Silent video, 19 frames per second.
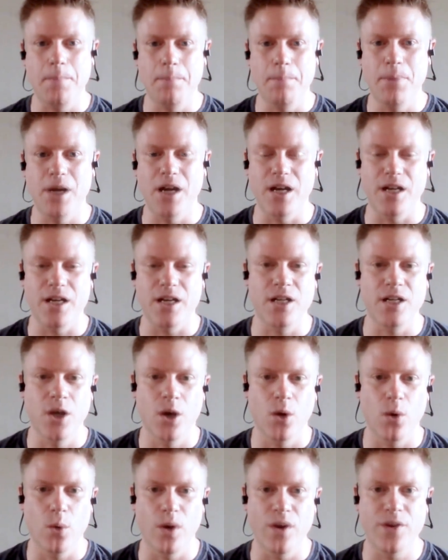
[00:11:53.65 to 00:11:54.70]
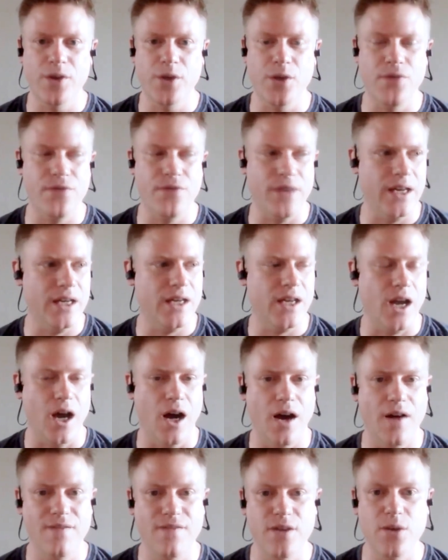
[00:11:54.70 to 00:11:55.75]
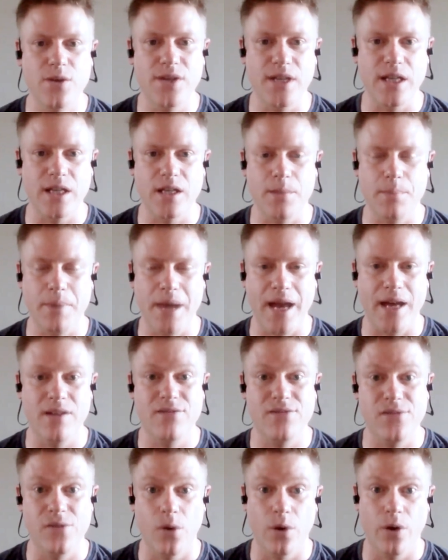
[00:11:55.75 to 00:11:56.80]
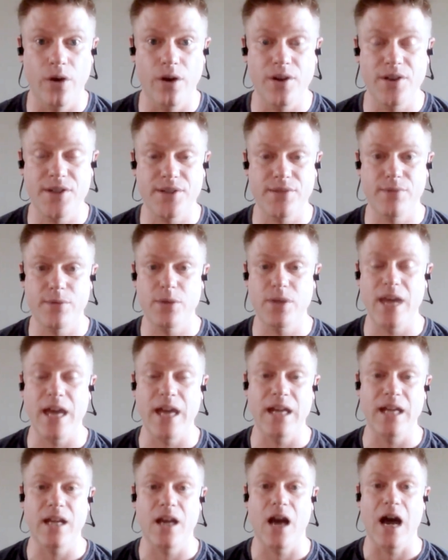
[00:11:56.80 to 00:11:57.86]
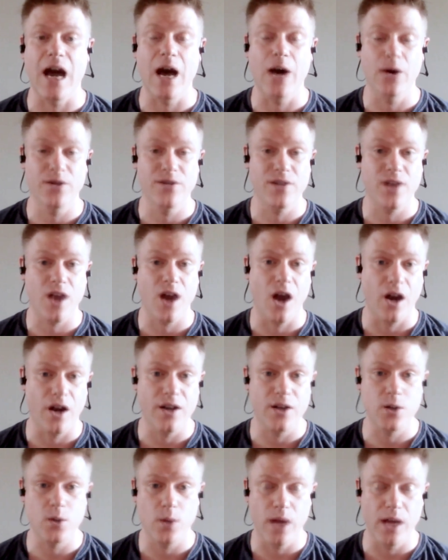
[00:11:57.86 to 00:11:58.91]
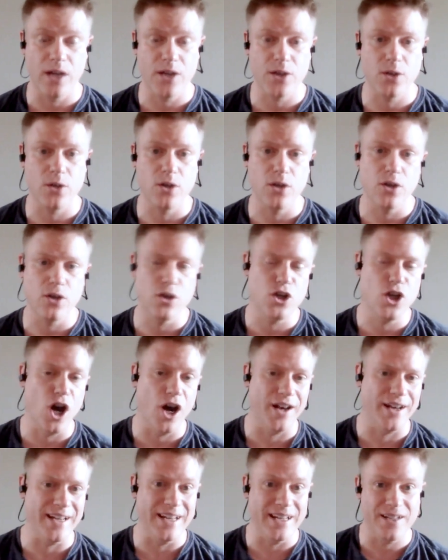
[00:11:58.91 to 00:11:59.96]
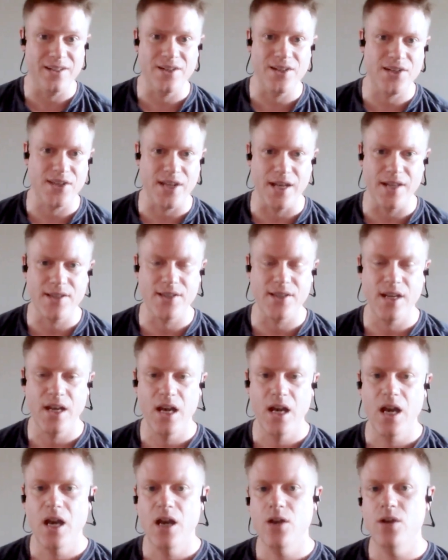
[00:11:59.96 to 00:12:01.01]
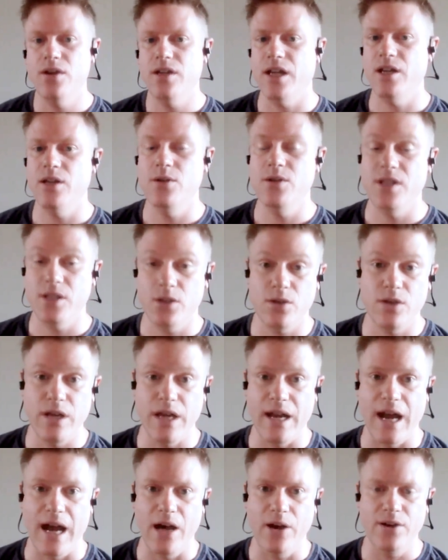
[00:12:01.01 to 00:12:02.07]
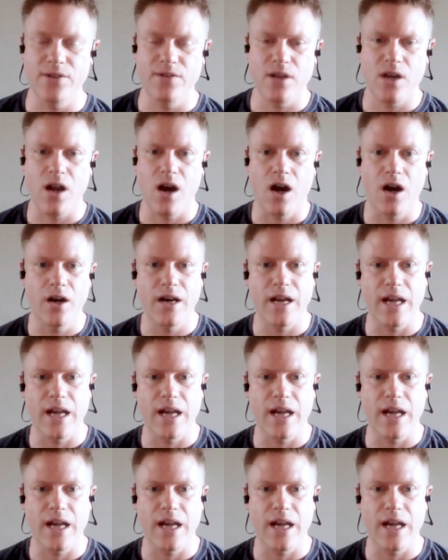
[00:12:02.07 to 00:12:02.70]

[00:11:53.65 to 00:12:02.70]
But, you know, one could think of using the pen for us to getting out of a car as well. So you got in a sense. You can use it to get out of the car.